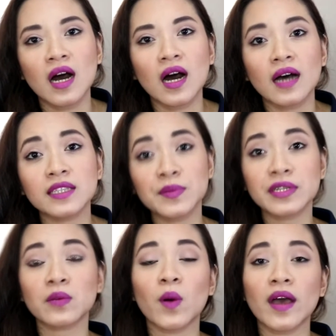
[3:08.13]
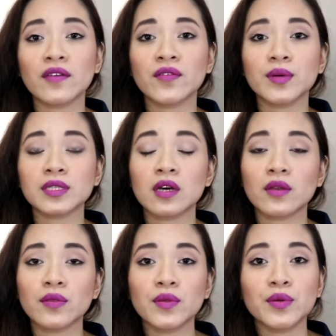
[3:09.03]
a husband and wife who has
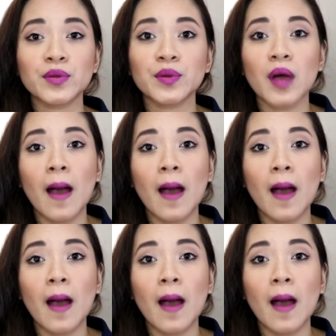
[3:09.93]
gone through